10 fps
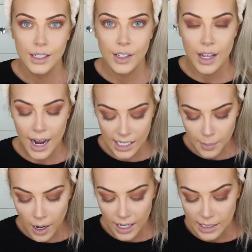So the next
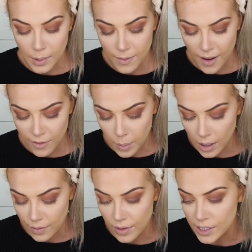part is my favourite
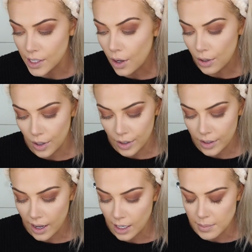part of this whole
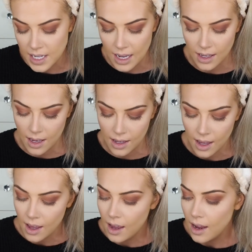look, and I'm taking
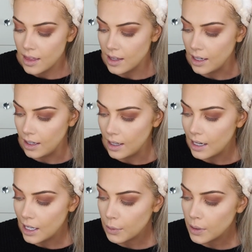the
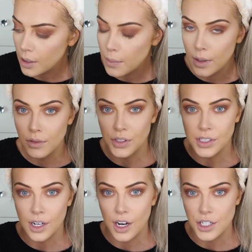Liquid Moon
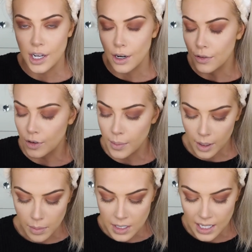Dust eyeshadow from
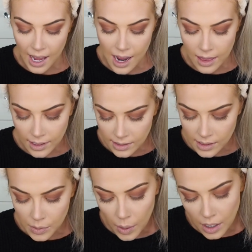Urban Decay. This
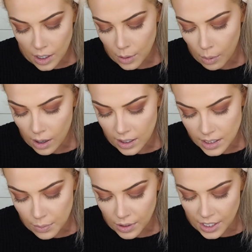is quite a new product,
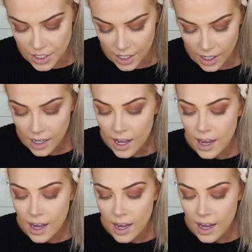I'm pretty sure.